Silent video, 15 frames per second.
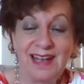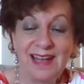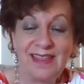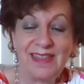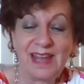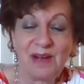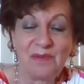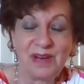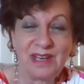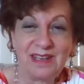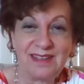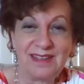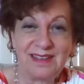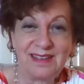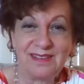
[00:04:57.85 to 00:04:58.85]
that we
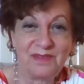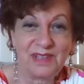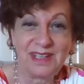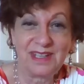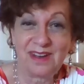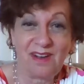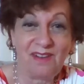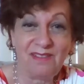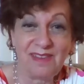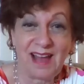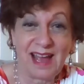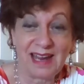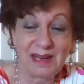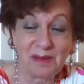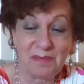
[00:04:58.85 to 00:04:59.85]
don't like
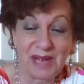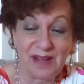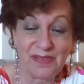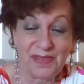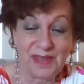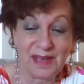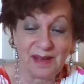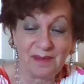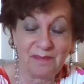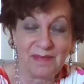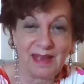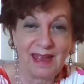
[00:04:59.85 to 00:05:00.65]
about them.